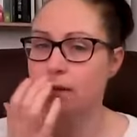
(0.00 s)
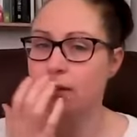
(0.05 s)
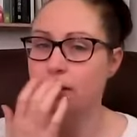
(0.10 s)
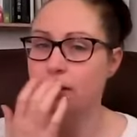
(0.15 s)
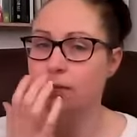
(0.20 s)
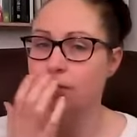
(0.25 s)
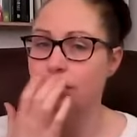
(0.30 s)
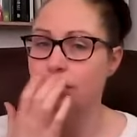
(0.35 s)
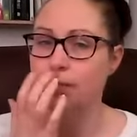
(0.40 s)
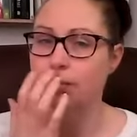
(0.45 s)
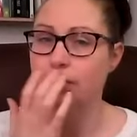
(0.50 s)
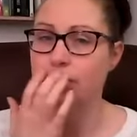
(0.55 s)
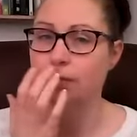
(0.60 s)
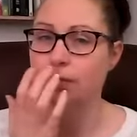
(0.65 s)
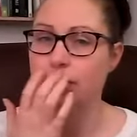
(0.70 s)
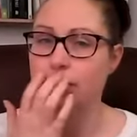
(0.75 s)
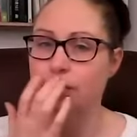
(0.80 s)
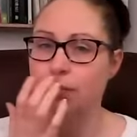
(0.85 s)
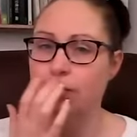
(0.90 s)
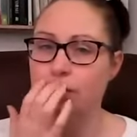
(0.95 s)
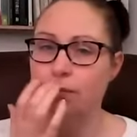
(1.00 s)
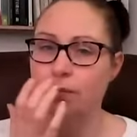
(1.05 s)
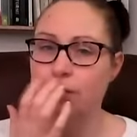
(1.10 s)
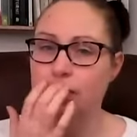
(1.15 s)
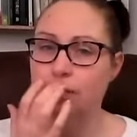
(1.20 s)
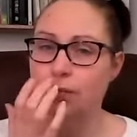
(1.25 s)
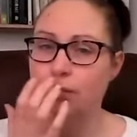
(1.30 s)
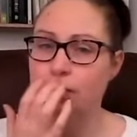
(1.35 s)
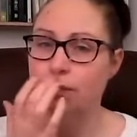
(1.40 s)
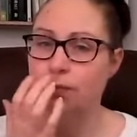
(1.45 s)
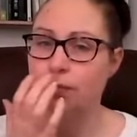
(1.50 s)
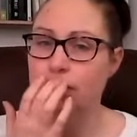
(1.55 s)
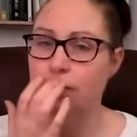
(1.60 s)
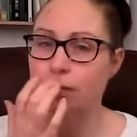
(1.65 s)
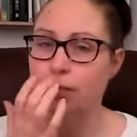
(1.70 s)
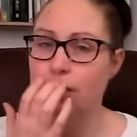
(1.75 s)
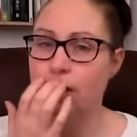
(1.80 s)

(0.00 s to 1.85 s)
(silence)